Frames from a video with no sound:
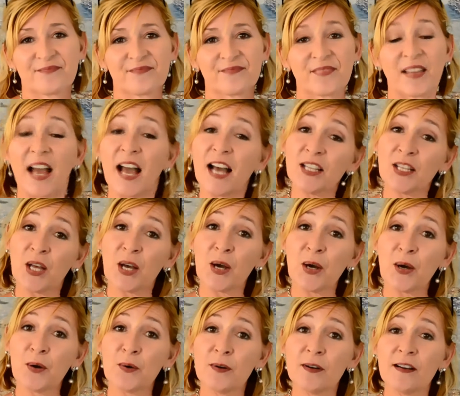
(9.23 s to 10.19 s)

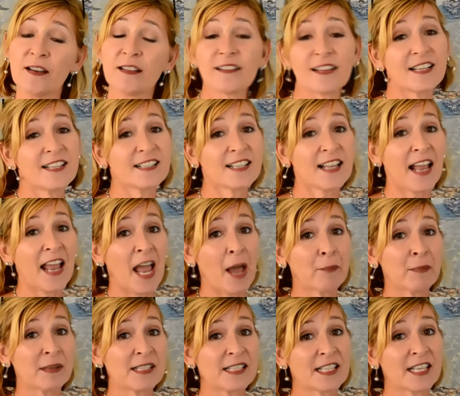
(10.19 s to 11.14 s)
Hello, Lisa
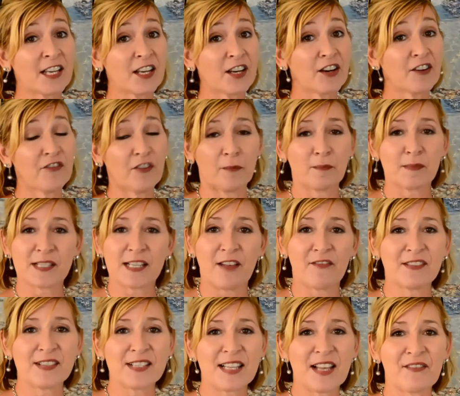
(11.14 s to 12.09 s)
Ammons here from
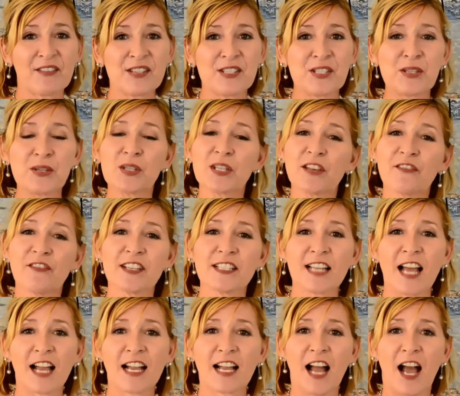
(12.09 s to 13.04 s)

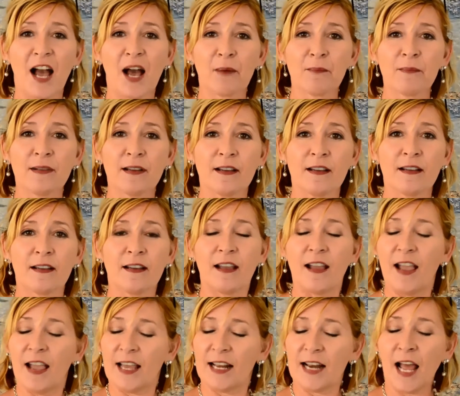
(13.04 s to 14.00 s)
772living.com,
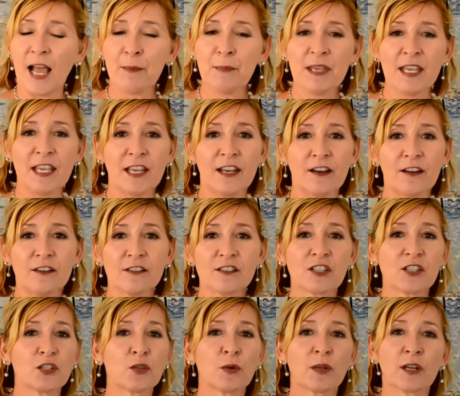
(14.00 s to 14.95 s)
and I'm here to
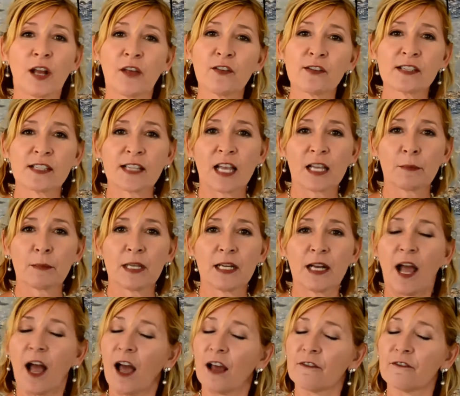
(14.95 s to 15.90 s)
do another segment
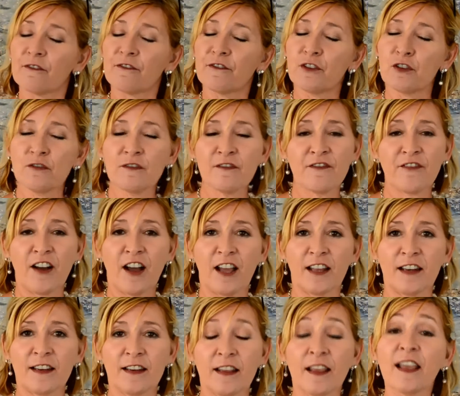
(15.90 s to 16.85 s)
on food and
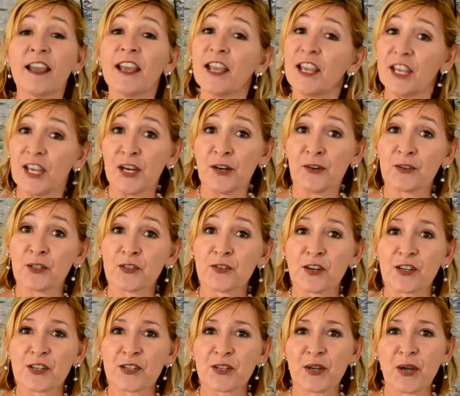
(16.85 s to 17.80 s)
fun here in the
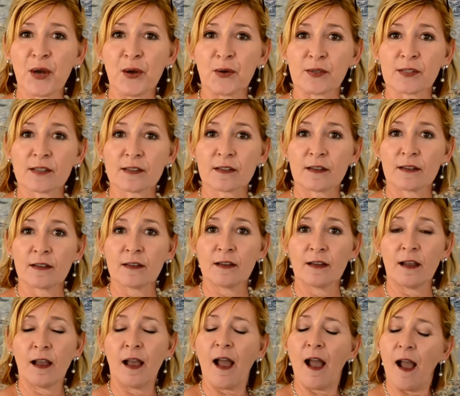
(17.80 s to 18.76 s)
Treasure Coast.
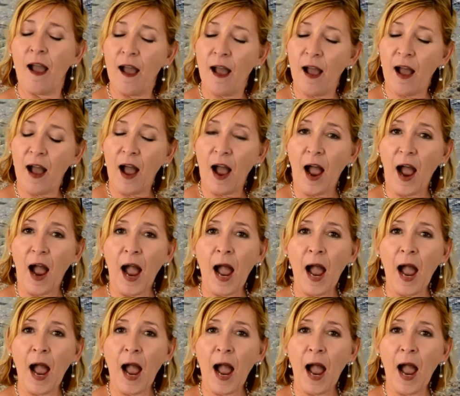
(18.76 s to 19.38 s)
I'm